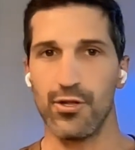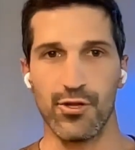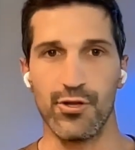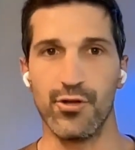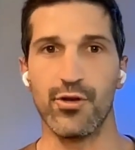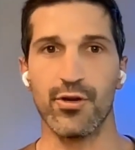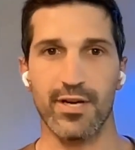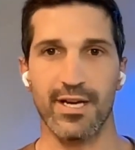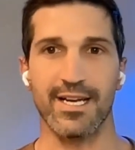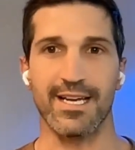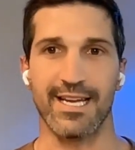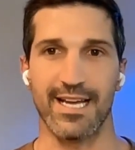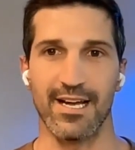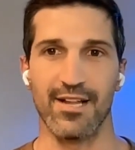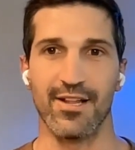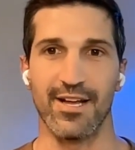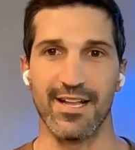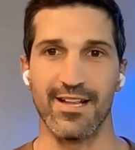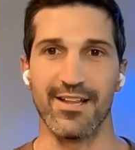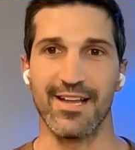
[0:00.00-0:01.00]
you can
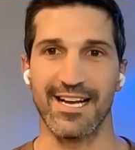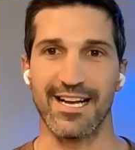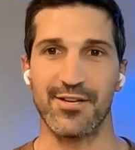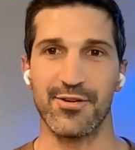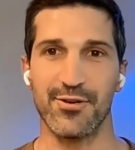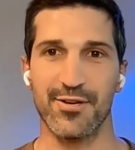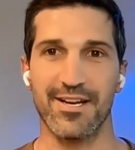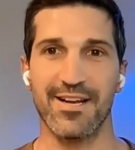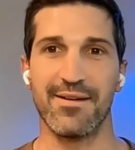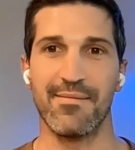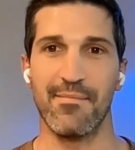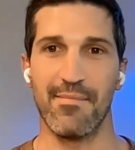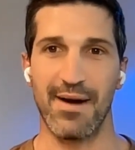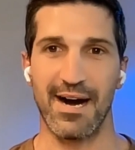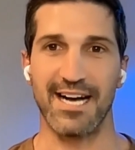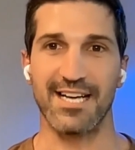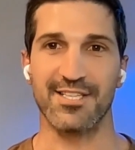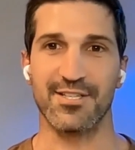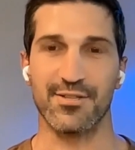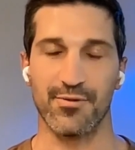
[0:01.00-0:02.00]
kill it. Like, you can
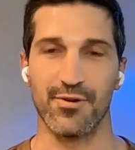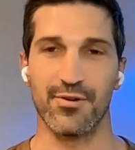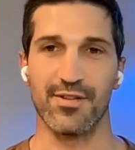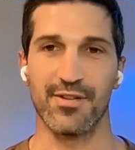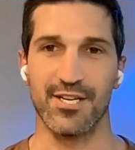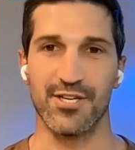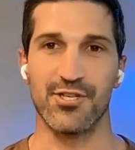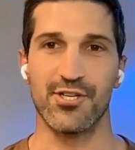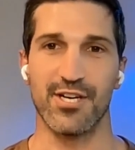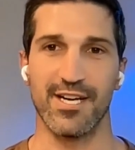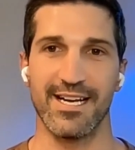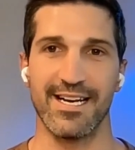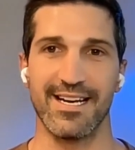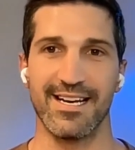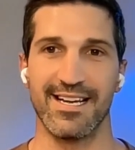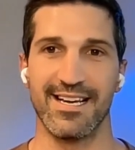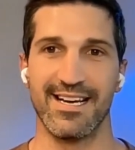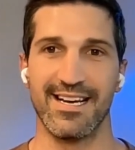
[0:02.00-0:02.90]
master all this shit.